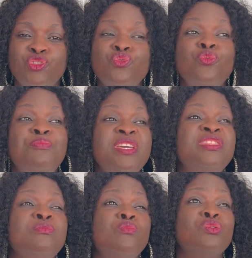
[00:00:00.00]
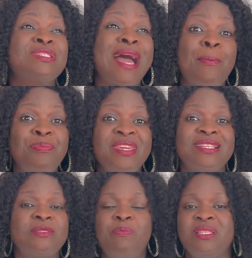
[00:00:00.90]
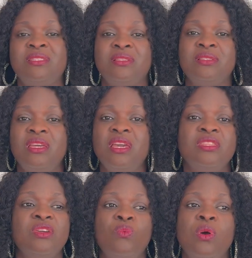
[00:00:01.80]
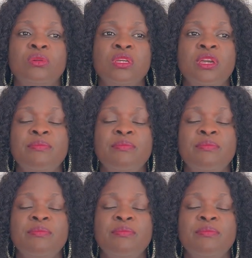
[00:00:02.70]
You will be the most happiest person in the world,